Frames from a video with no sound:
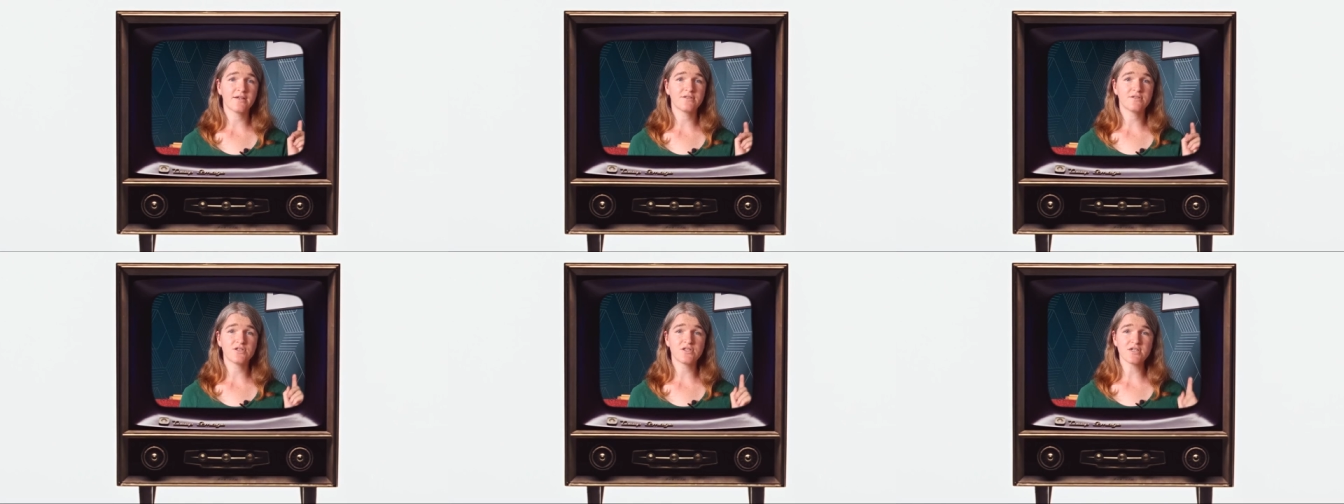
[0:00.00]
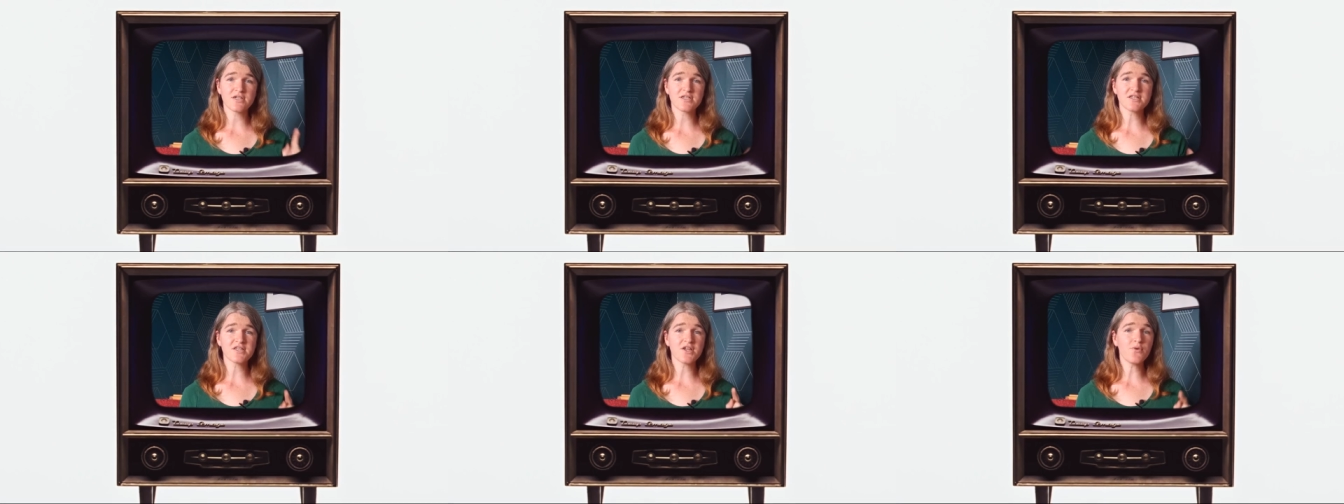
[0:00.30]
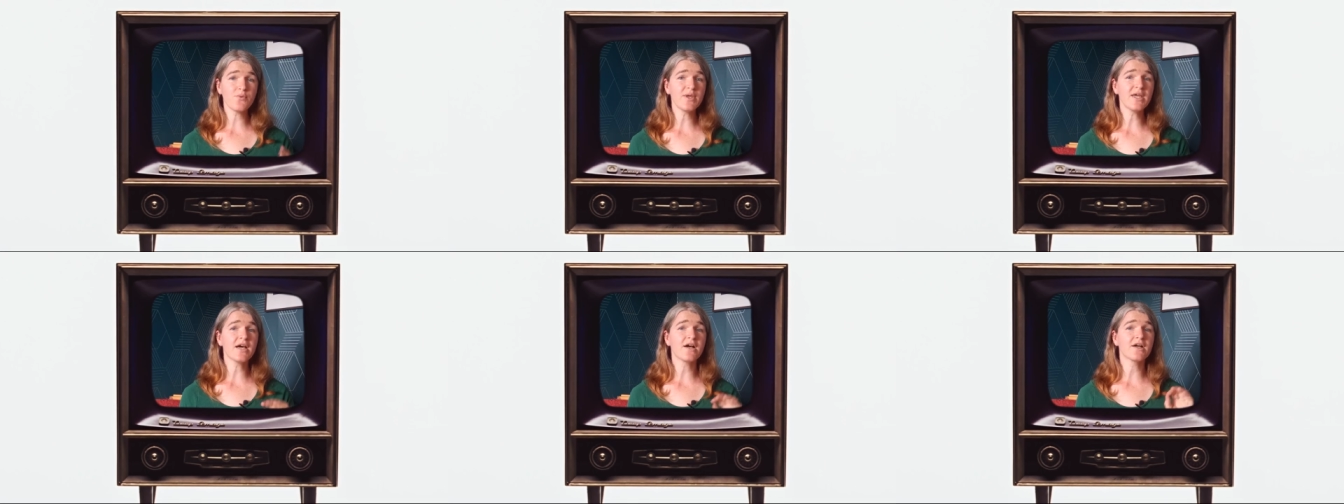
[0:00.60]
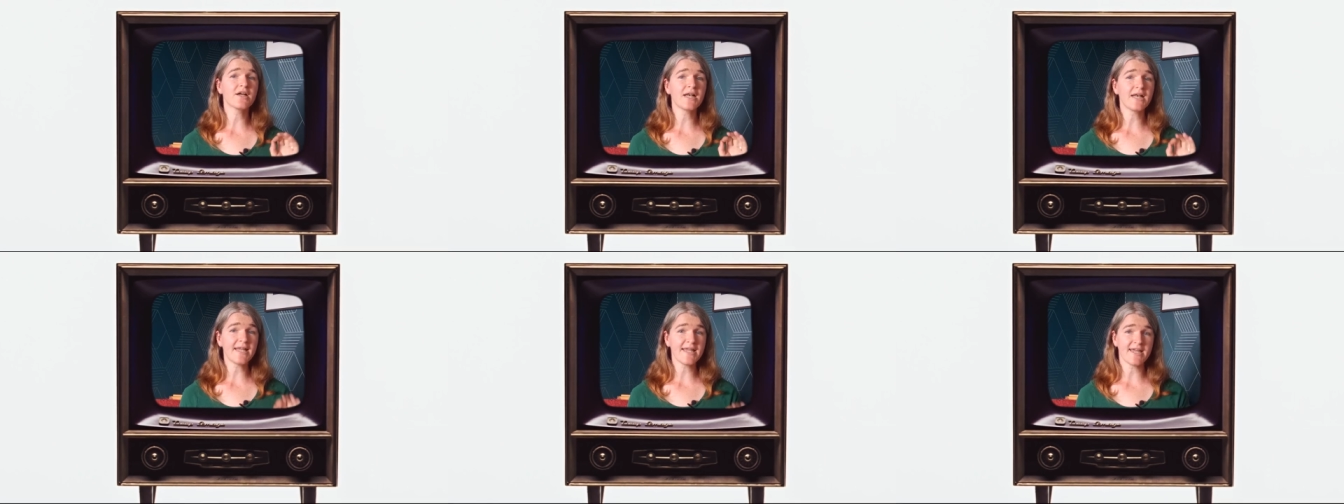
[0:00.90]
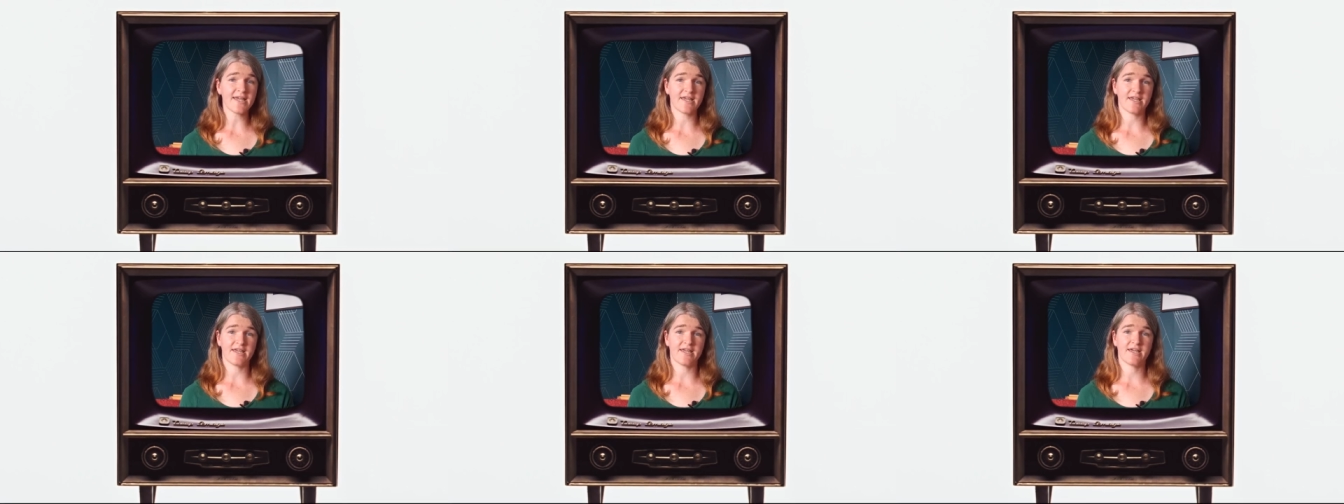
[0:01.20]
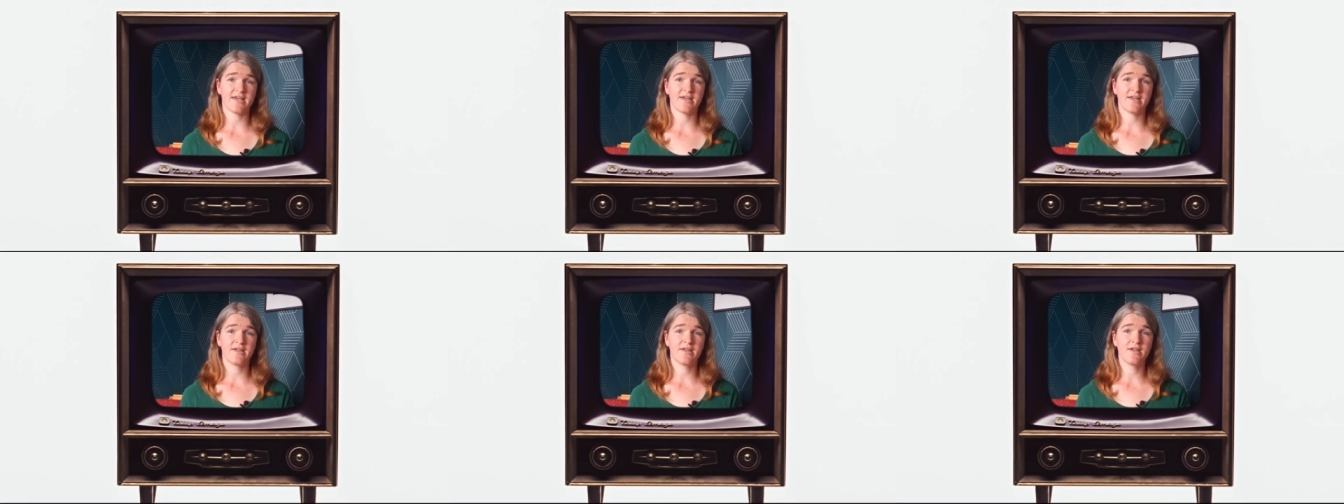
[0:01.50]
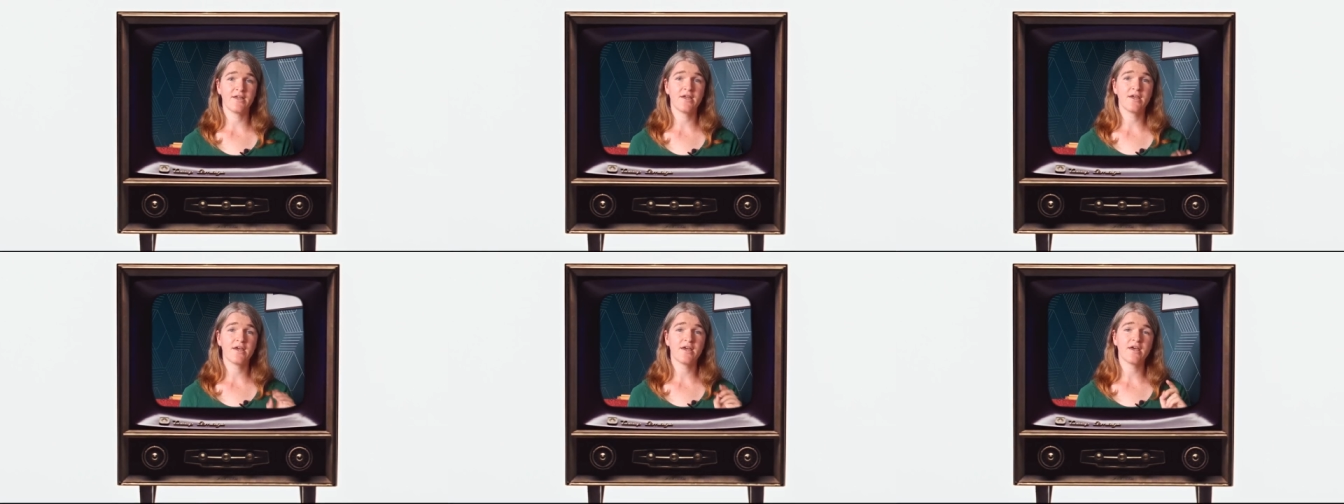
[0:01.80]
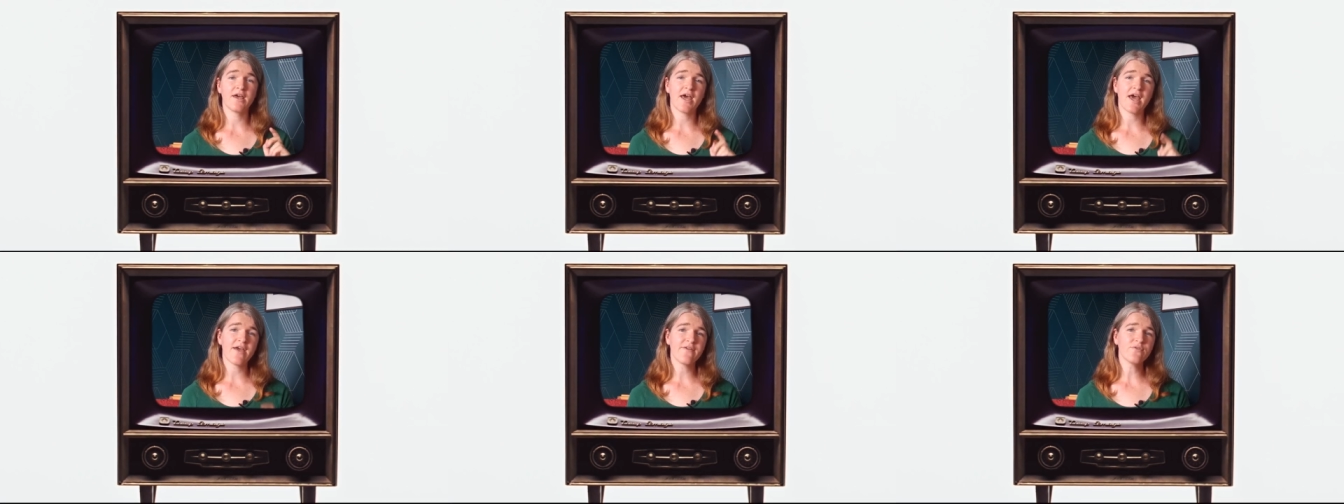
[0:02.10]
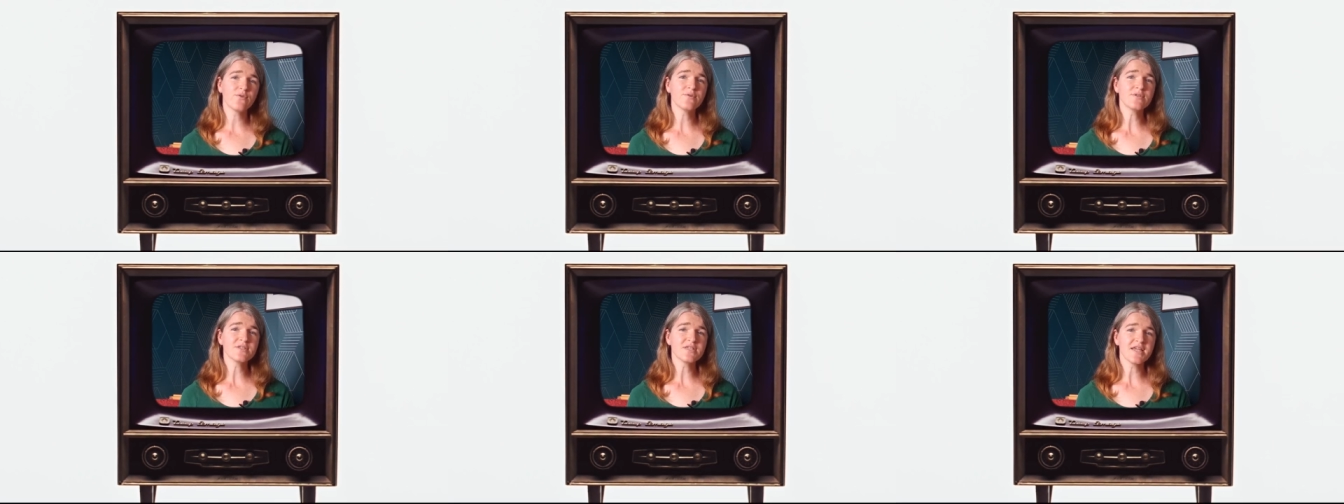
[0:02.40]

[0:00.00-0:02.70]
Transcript: Just so we are clear here, everyone